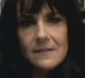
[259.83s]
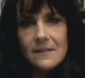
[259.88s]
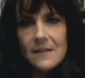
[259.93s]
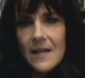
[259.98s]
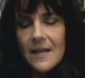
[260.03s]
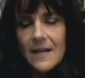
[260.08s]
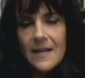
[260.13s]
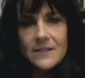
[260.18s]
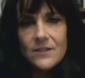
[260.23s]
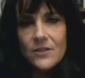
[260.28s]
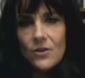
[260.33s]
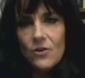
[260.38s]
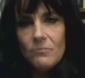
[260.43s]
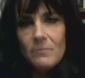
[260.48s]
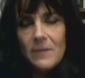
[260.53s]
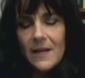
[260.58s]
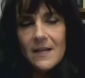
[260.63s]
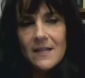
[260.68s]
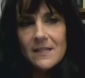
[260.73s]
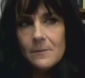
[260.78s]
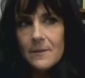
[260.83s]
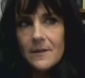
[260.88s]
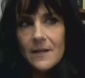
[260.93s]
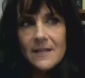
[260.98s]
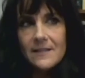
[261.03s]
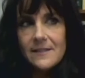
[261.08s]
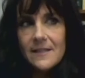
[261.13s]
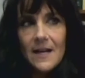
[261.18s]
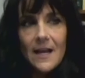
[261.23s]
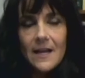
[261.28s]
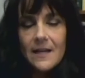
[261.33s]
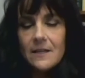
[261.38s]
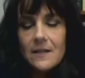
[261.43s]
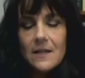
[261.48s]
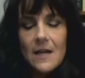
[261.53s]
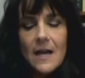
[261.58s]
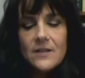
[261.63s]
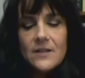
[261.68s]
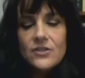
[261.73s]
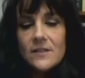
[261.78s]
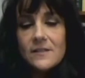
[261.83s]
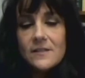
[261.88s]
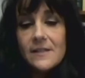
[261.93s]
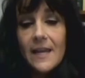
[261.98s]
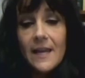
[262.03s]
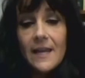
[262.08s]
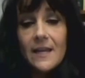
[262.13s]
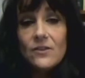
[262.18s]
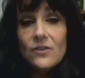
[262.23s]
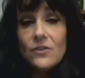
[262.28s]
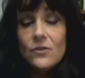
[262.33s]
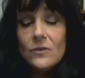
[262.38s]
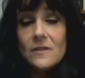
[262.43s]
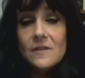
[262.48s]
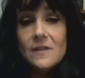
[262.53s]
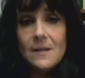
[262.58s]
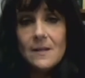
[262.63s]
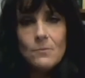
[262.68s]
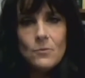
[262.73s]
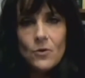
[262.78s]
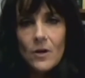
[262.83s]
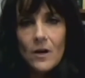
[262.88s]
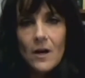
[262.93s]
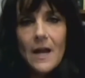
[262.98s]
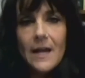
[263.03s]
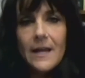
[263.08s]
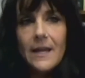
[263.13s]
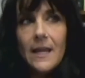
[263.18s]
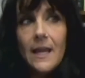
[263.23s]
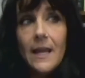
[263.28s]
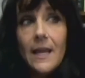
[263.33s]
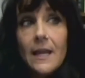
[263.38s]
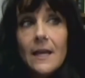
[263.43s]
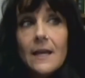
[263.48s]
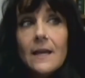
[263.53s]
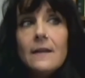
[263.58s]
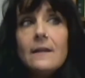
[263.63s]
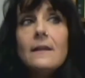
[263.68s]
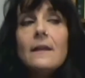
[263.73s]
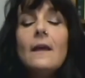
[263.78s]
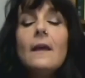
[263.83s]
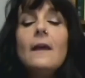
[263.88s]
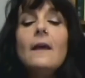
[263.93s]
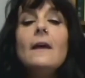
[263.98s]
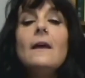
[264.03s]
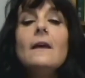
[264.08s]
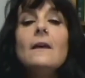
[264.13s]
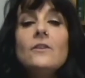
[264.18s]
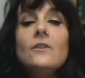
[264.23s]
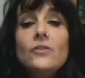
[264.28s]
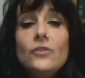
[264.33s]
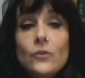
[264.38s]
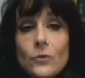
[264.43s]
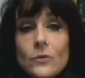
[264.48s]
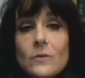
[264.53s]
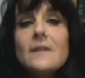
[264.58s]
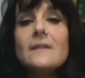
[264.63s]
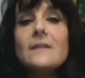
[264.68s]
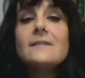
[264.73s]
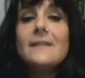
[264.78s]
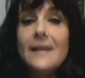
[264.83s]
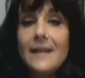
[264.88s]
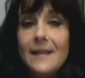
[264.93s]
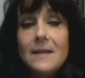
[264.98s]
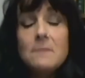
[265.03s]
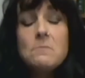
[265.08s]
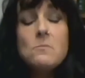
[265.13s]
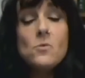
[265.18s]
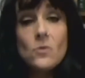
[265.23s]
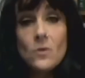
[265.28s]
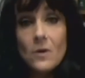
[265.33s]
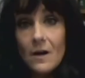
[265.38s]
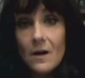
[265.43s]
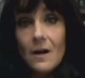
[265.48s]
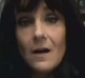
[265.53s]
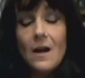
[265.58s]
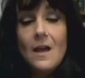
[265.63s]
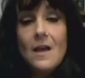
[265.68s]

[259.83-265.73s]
And I told my husband, I said, I just can't do this anymore. I can't do this anymore.